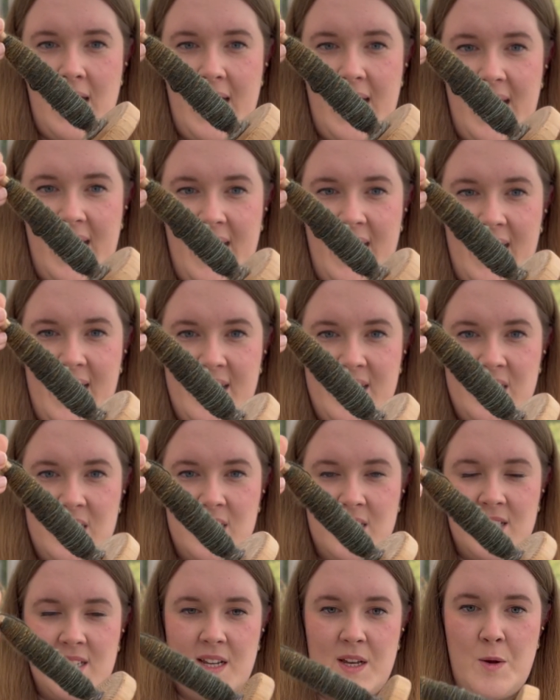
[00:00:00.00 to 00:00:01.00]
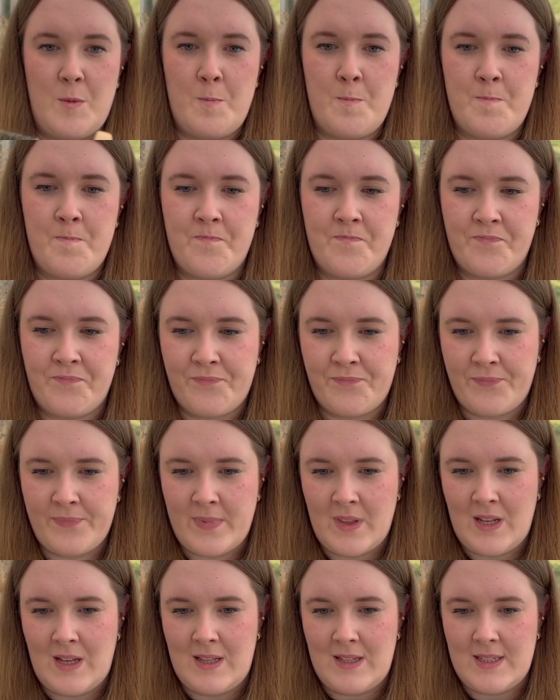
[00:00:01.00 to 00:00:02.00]
and
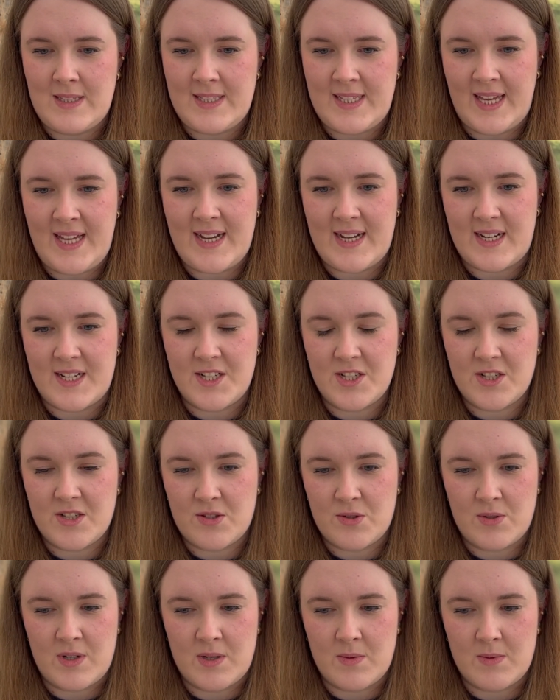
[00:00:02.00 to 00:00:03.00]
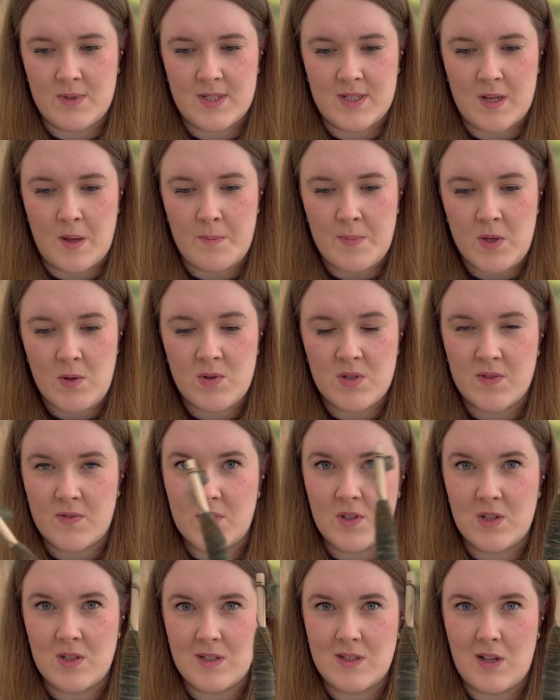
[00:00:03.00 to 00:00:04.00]
yeah, I just thought it was a
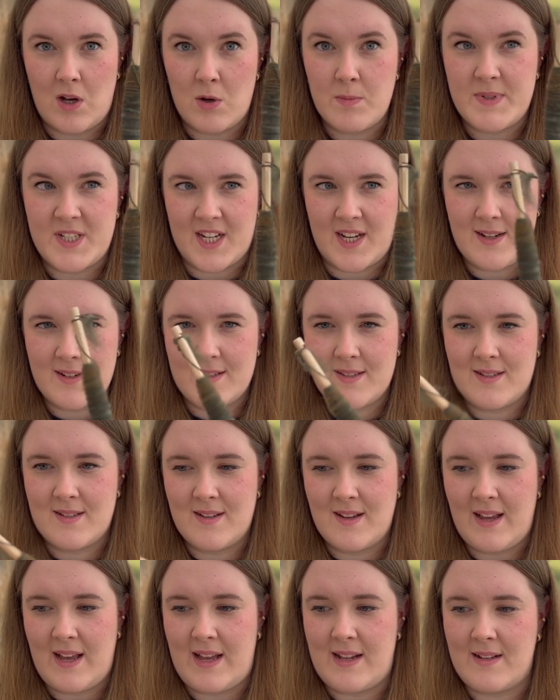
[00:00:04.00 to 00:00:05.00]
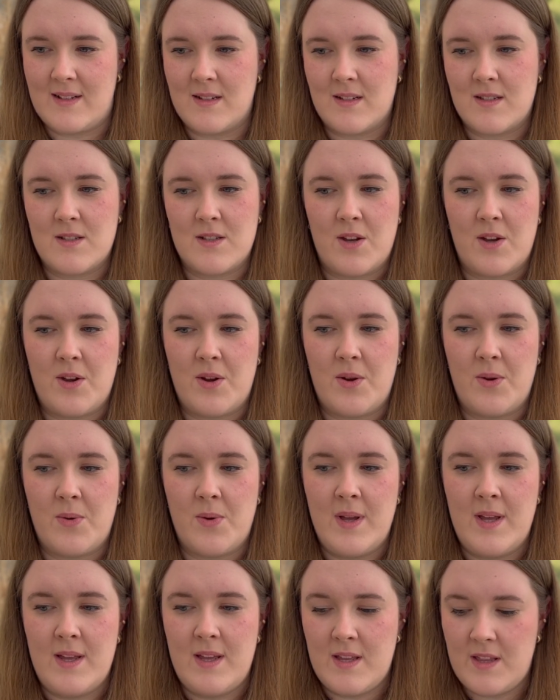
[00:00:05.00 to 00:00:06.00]
beautiful object, and so
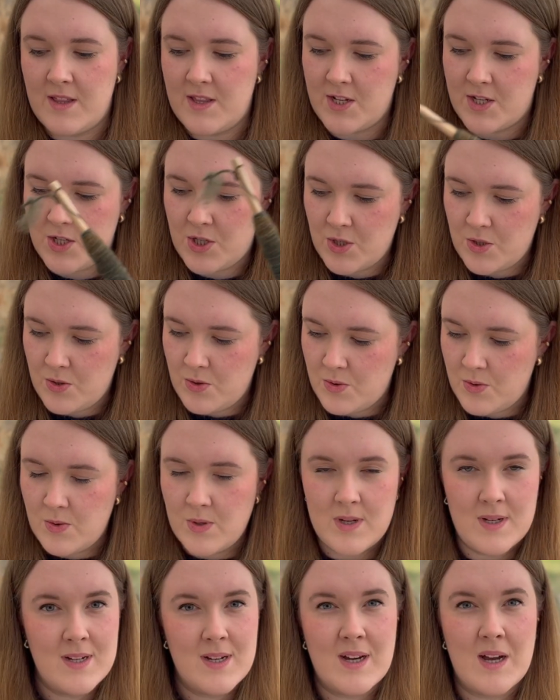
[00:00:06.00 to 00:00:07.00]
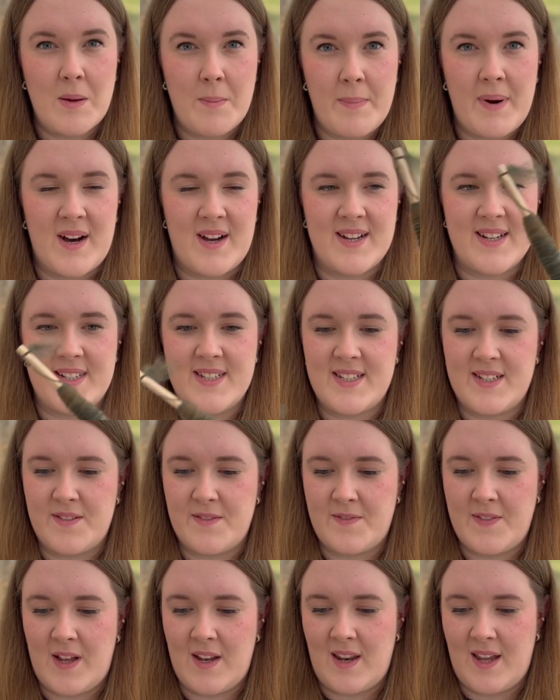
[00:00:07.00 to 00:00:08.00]
the two combined, it
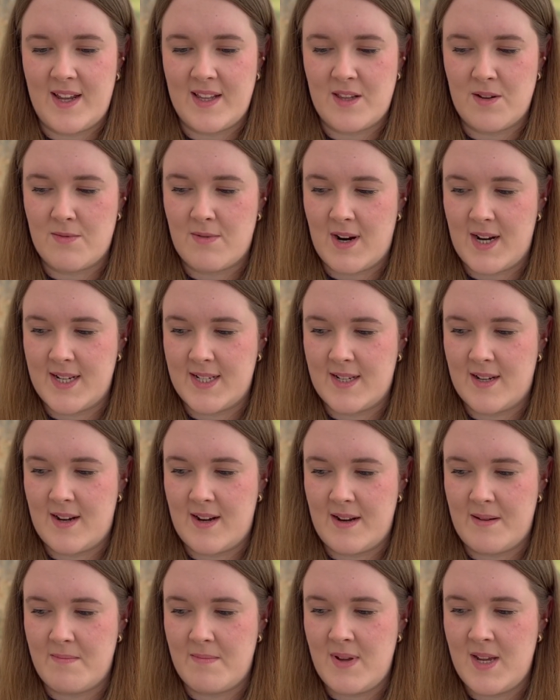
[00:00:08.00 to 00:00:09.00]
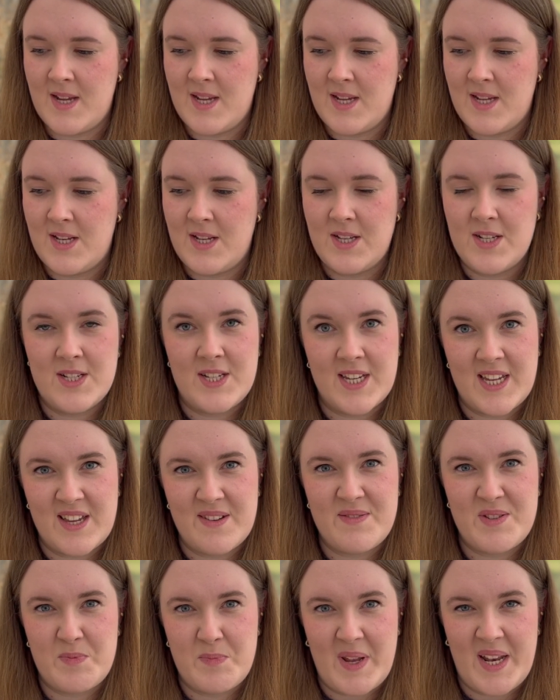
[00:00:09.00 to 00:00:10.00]
felt like the right time to
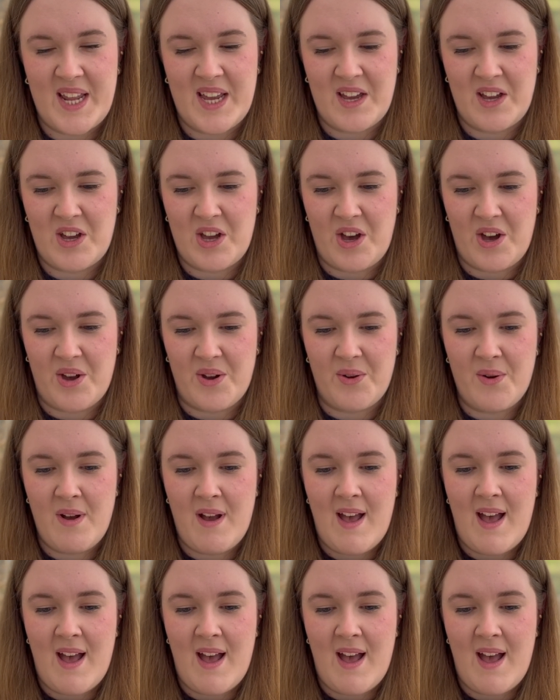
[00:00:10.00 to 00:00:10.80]
give spinning a go.